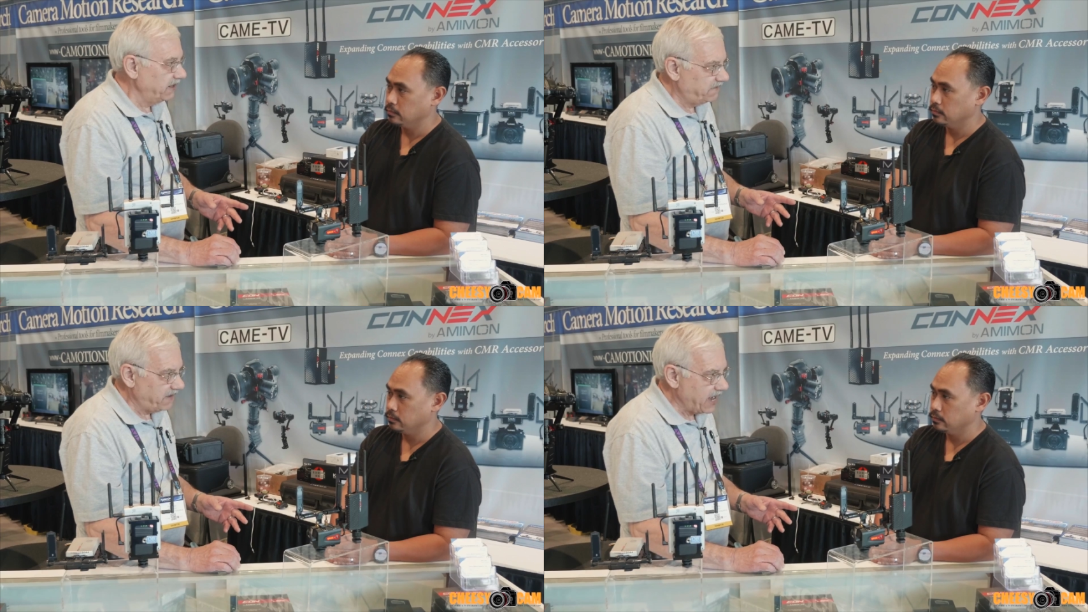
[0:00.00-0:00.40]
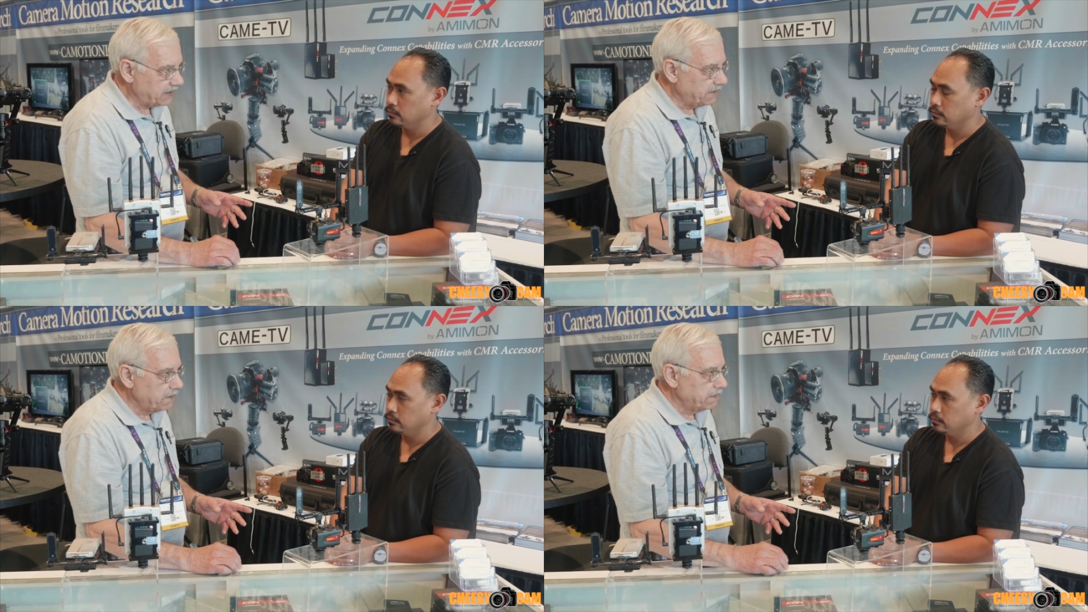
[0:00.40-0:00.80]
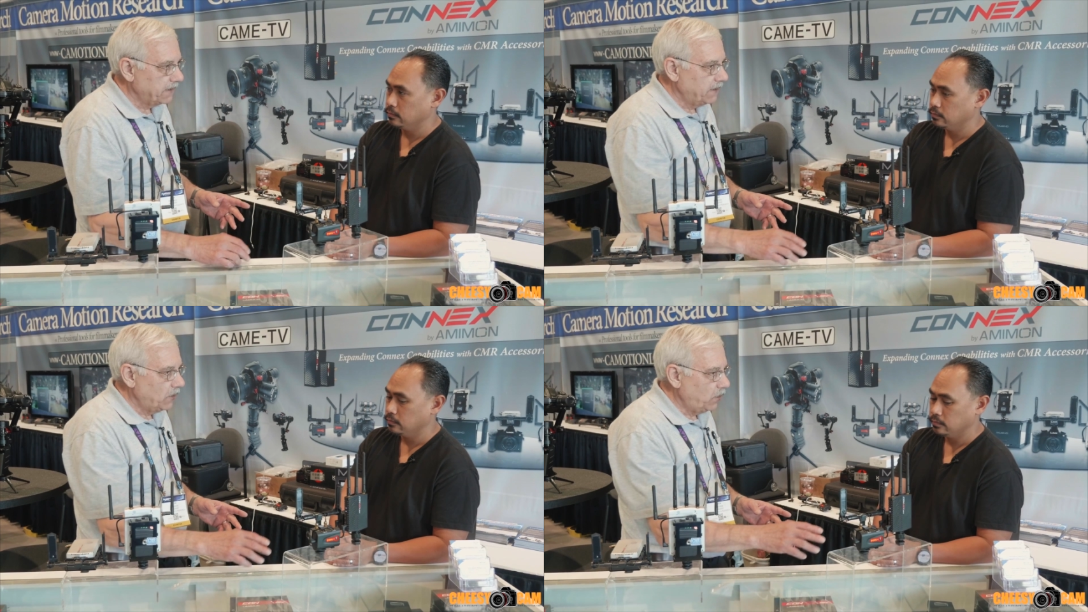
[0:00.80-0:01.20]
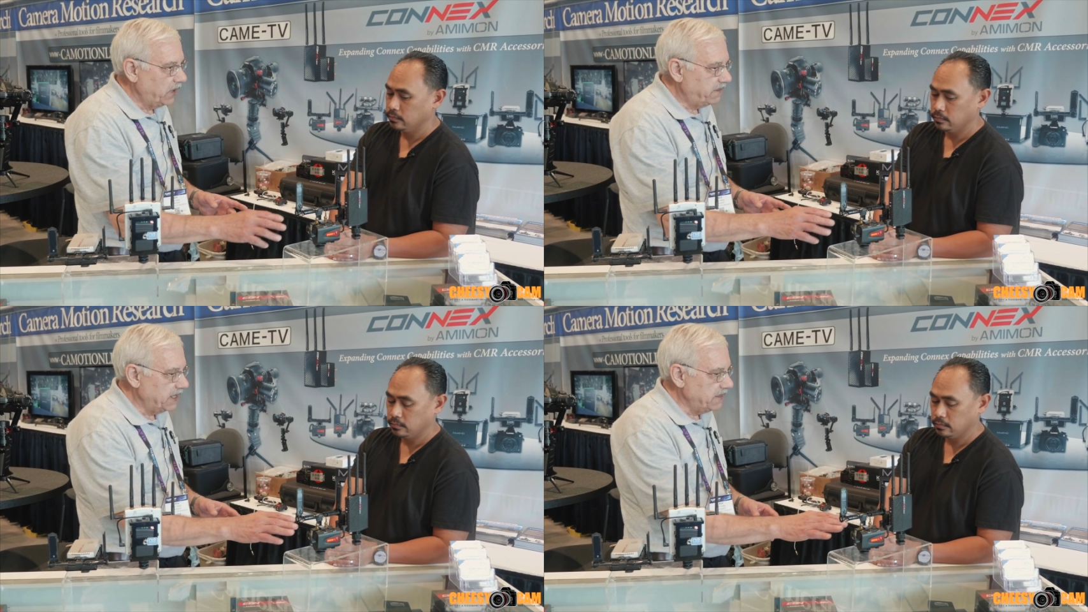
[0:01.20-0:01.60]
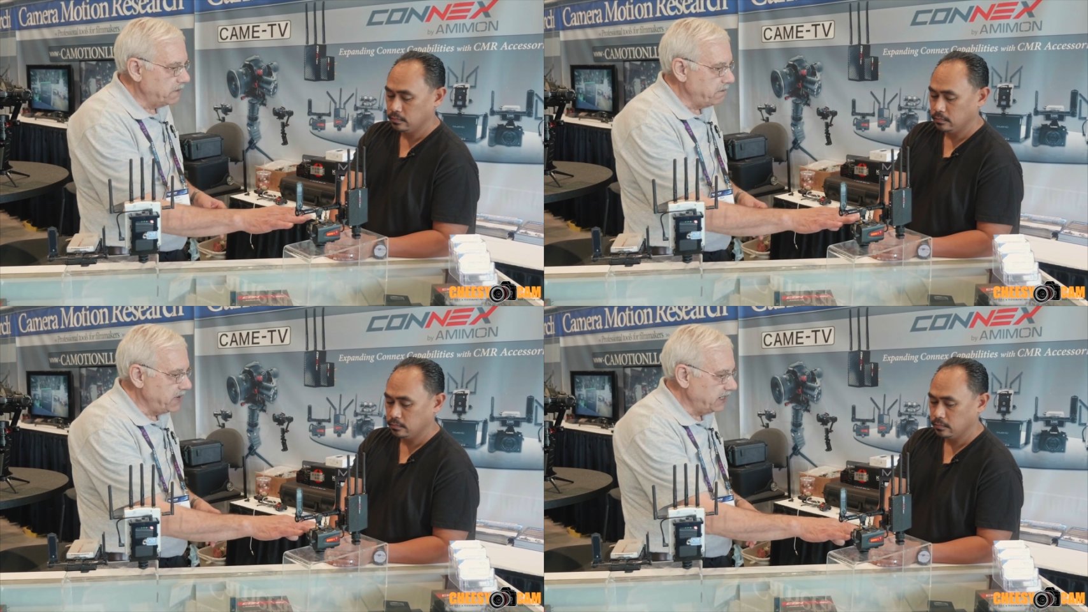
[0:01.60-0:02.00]
Speaker 1: In fact, within the
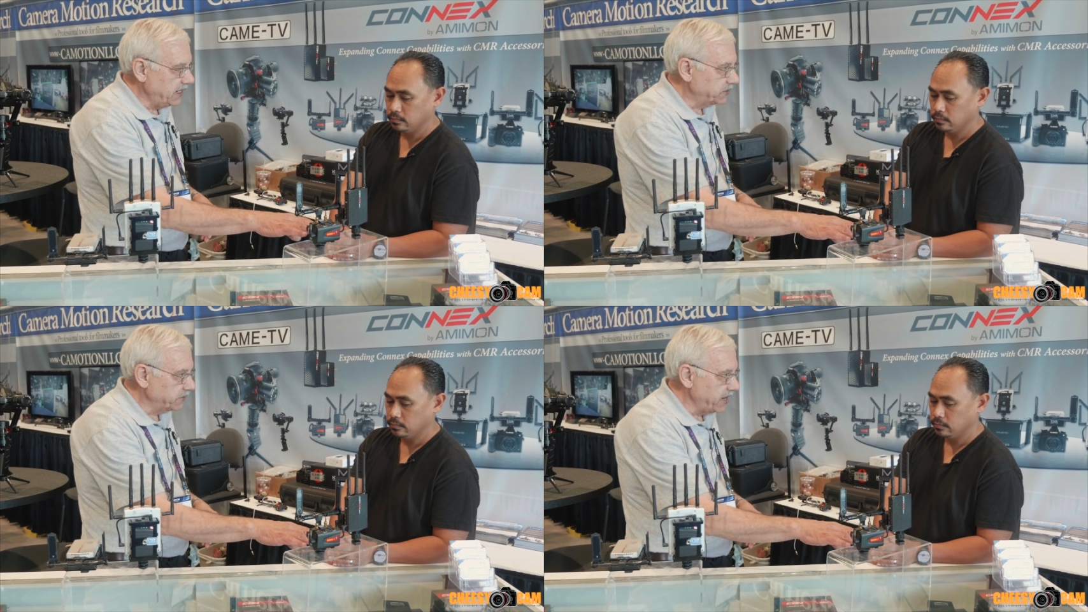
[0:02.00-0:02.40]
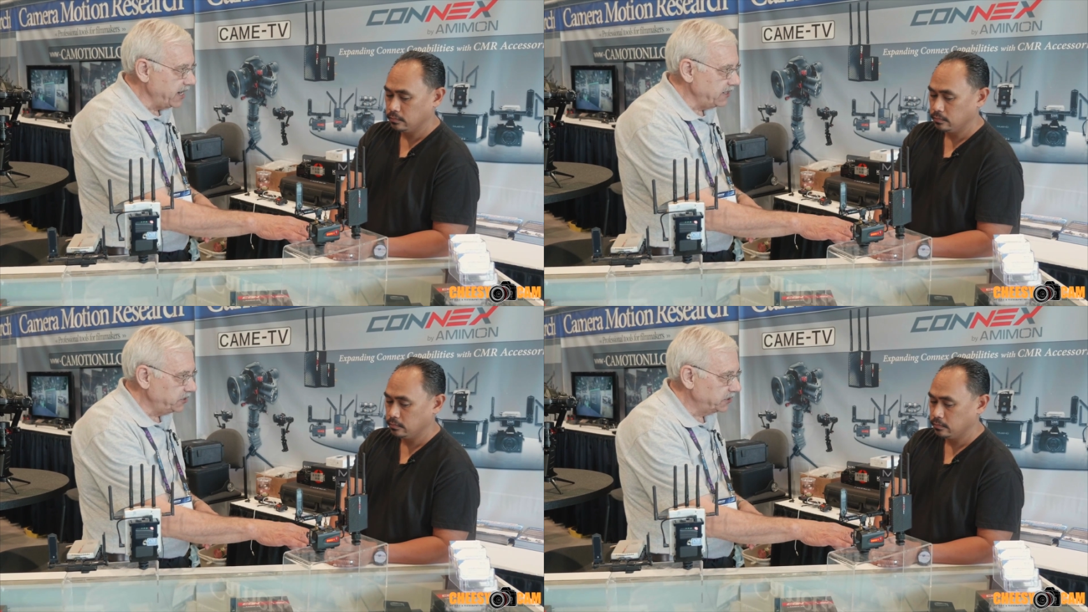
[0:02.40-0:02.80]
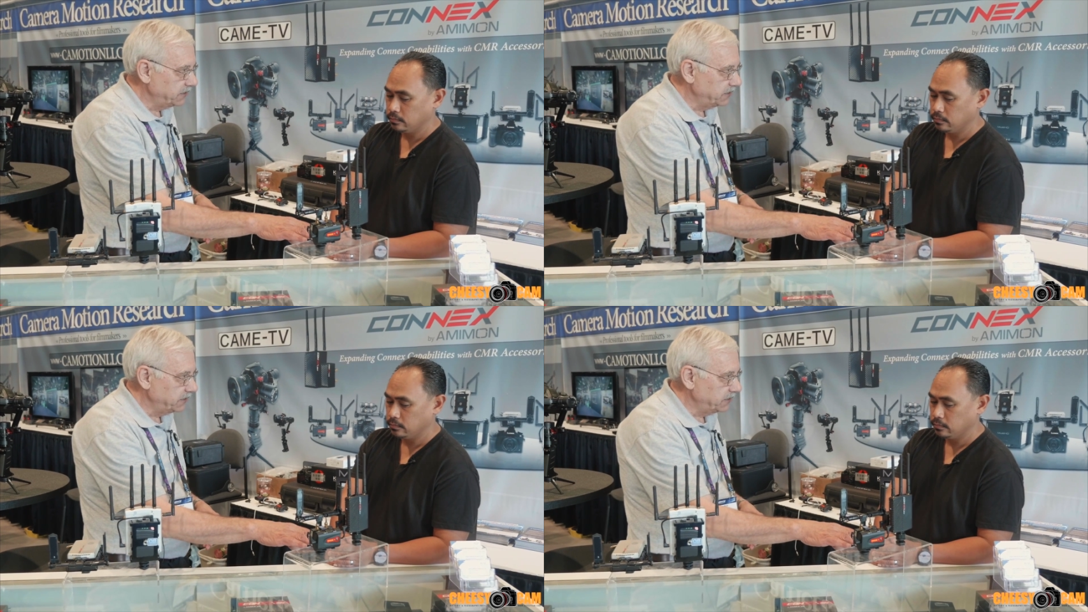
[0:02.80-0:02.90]
Mini's range,